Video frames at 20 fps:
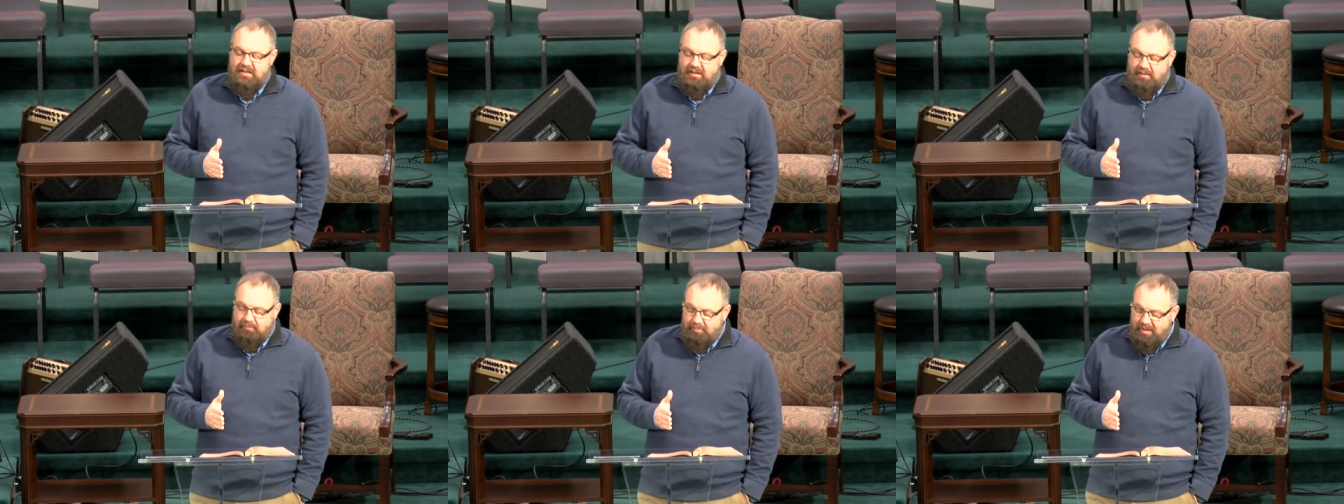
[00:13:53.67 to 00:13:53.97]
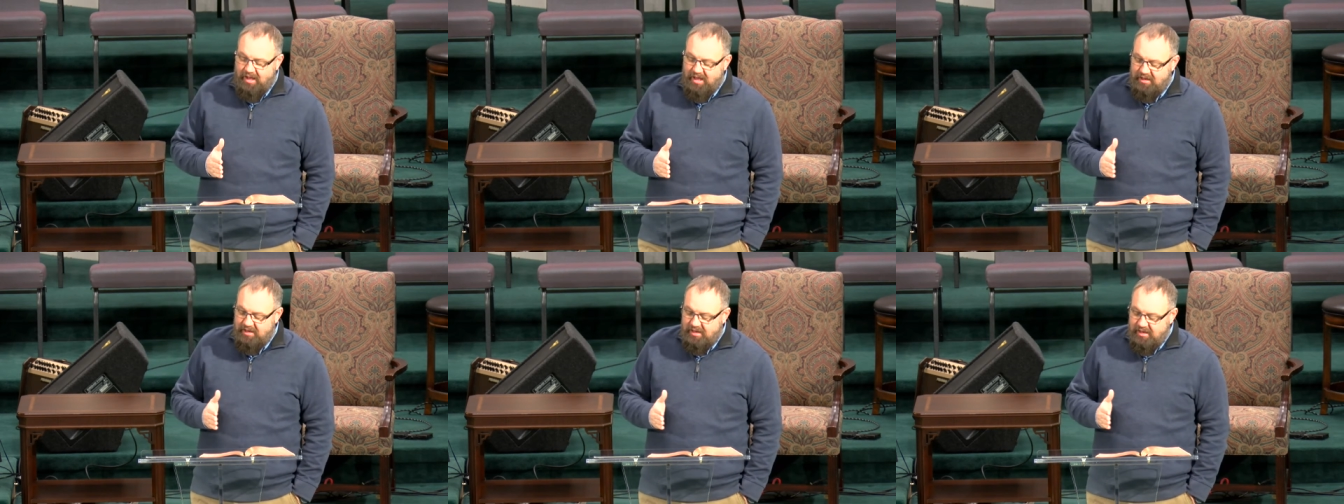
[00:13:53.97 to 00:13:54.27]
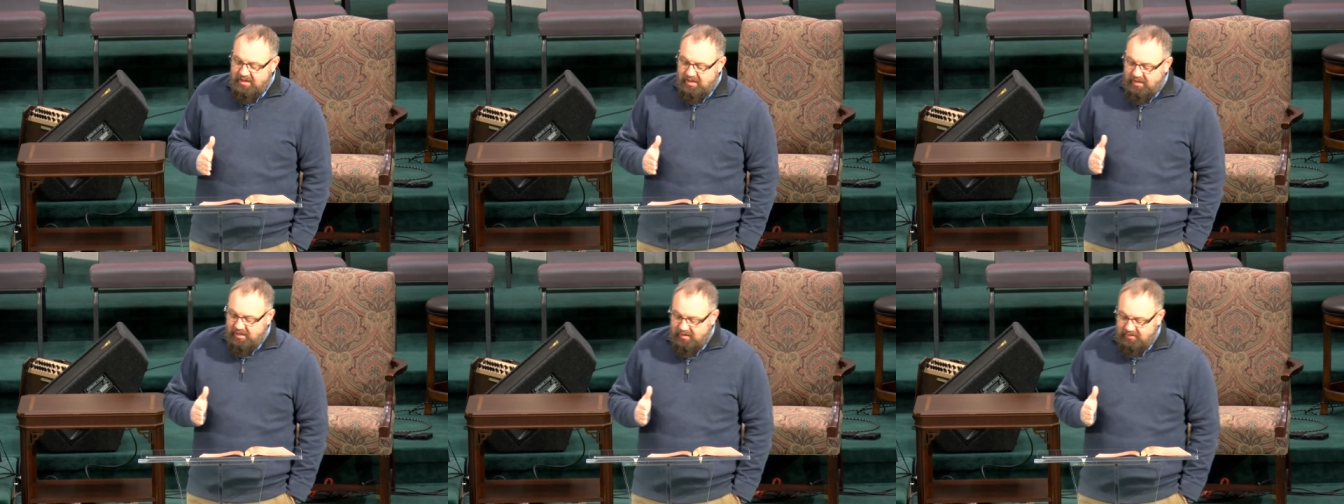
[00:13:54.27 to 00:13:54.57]
But
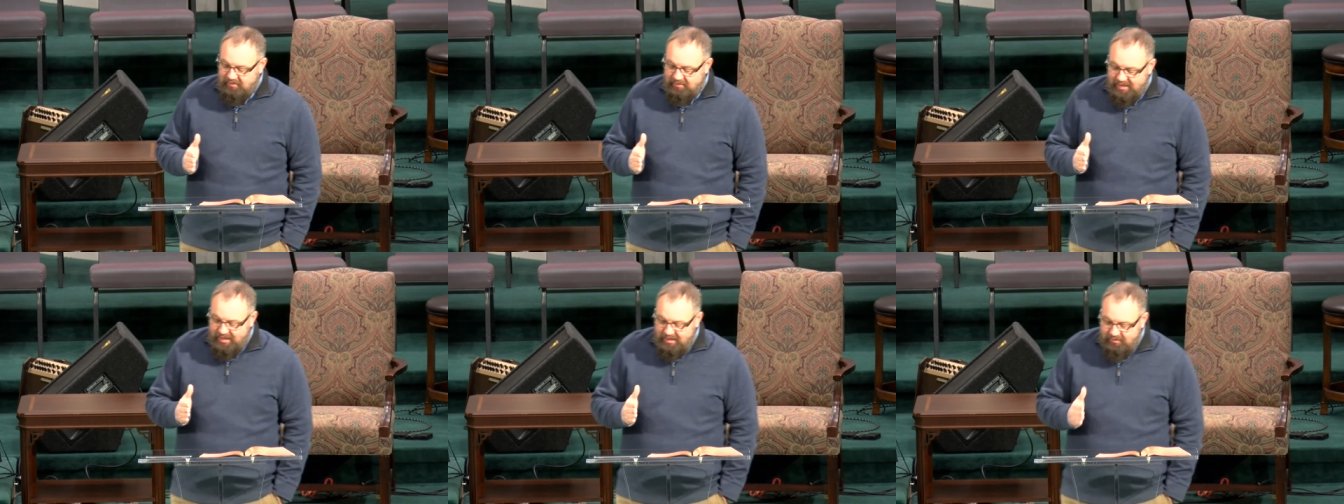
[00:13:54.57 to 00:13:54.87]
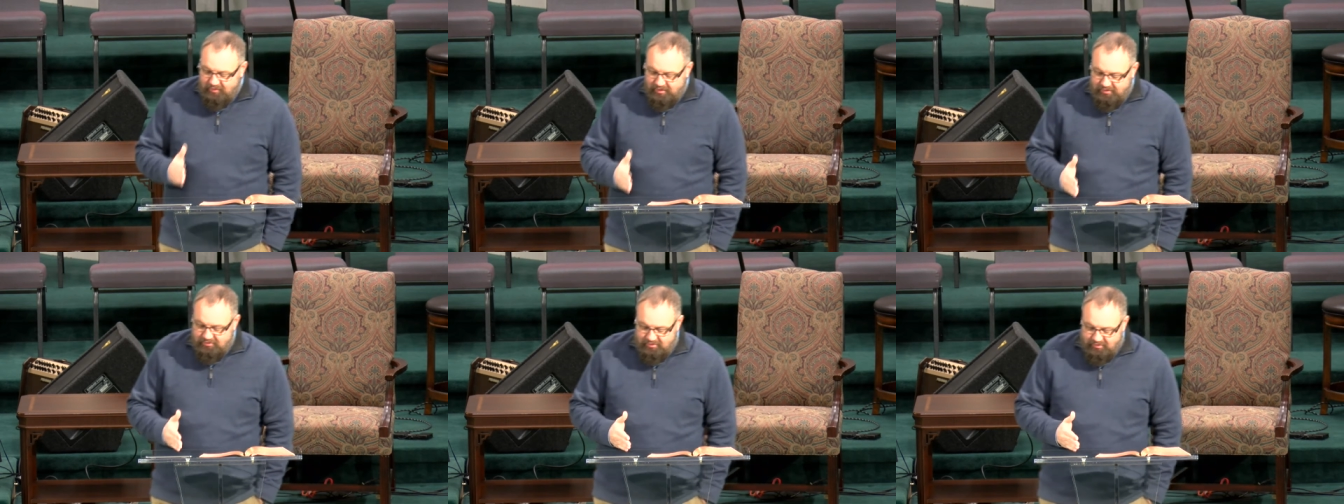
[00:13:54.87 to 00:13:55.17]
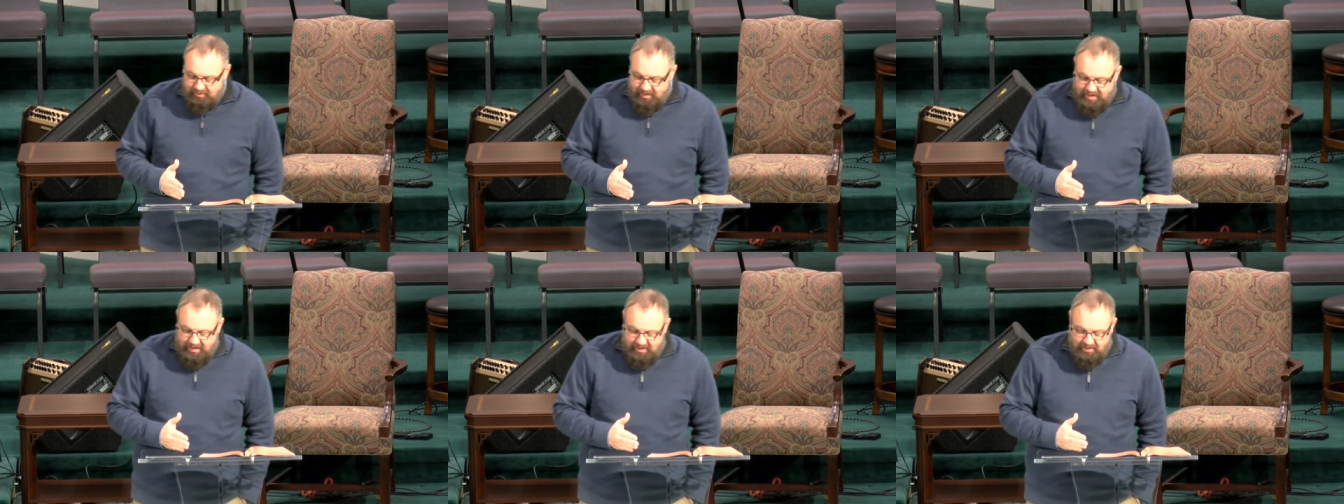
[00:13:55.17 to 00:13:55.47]
David's
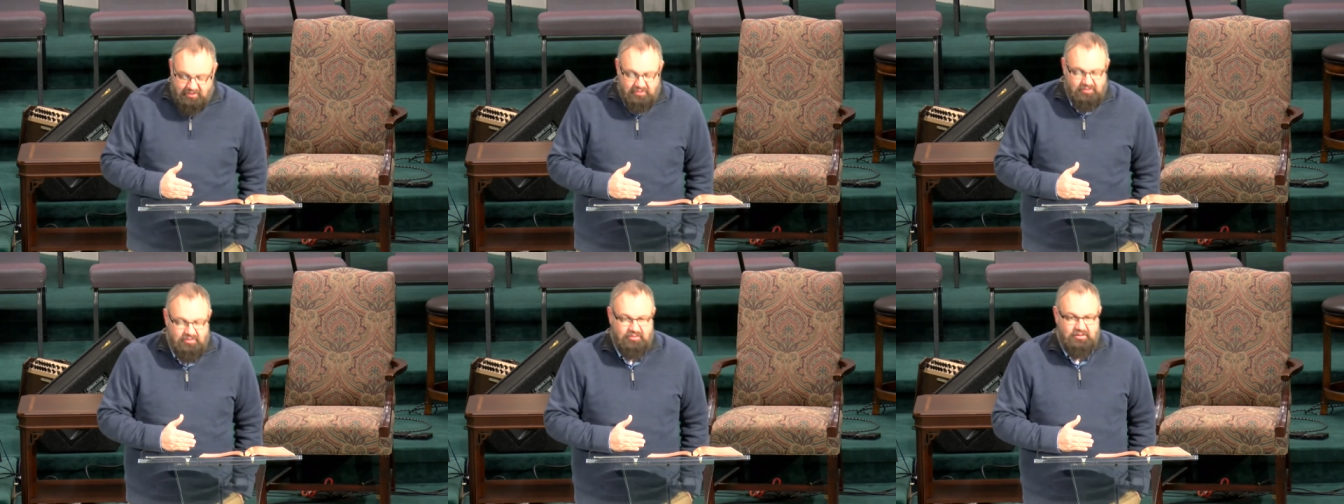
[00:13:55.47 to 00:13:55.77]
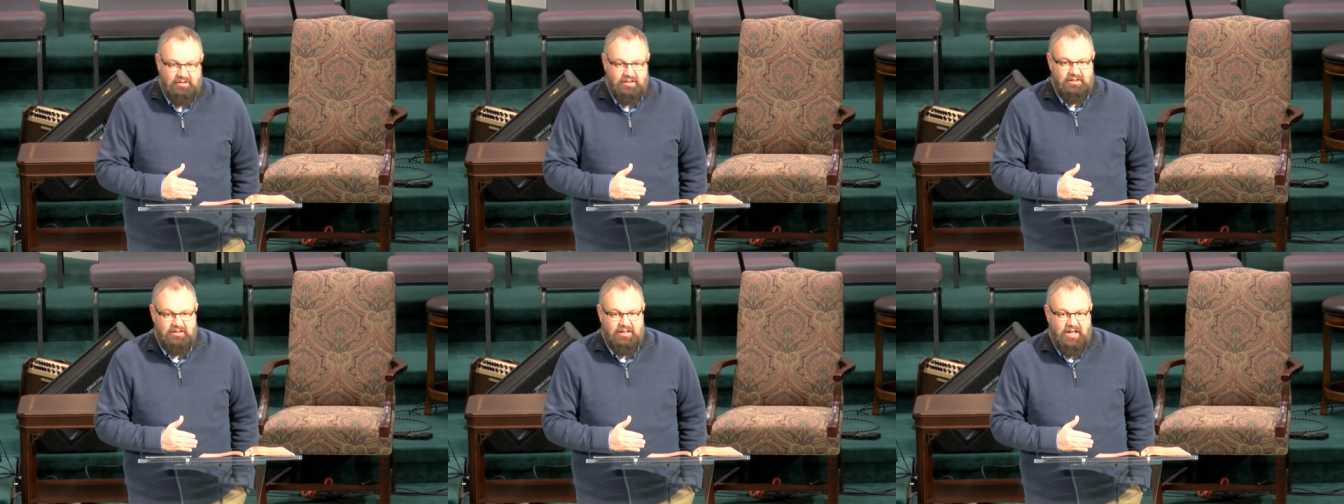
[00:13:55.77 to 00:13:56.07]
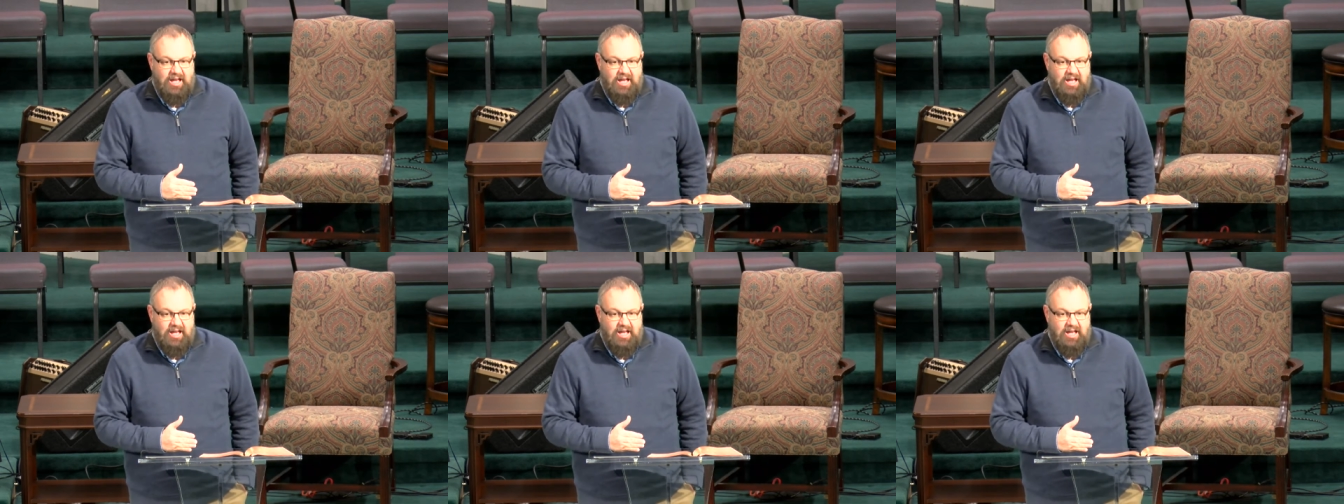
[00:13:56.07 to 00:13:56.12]
heirs didn't